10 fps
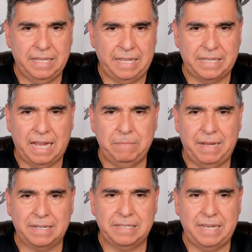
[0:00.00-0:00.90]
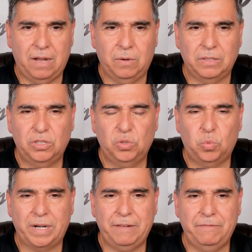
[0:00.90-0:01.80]
Diamondbacks now
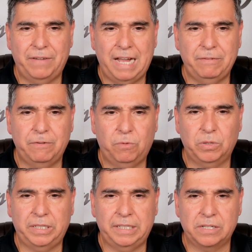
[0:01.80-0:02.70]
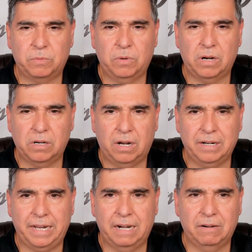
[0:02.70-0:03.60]
25-14 as a road
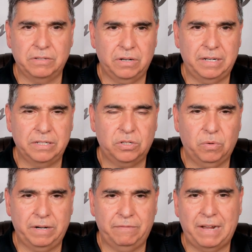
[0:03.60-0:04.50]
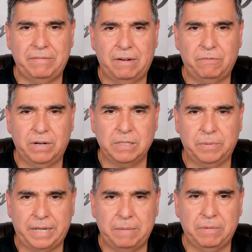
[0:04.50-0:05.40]
underdog. Arizona is scoring 5.5 runs
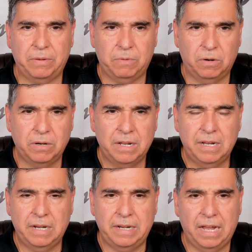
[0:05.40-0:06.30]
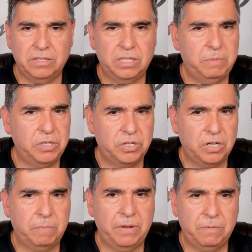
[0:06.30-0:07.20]
per game on the road. Nelson's been
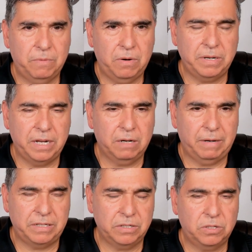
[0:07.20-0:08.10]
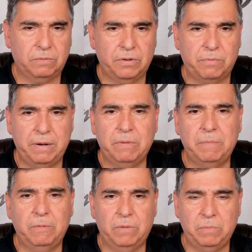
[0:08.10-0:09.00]
sharp on the road. ERA just over 3, whip
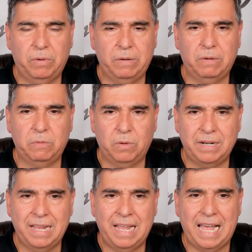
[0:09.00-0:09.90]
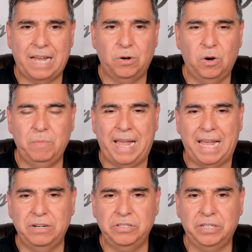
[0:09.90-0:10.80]
of 1.11. At home,
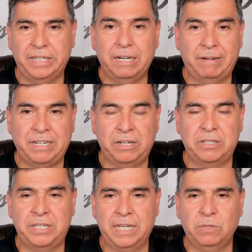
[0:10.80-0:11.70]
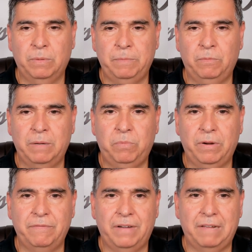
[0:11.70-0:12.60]
Anderson, ERA near 6, whip of
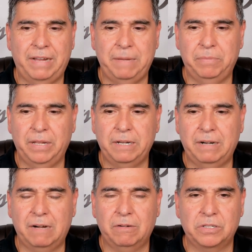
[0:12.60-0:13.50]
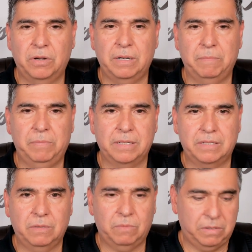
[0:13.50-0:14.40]
1.58. Play your Arizona plus
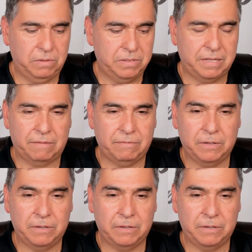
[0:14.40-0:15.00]
the 107.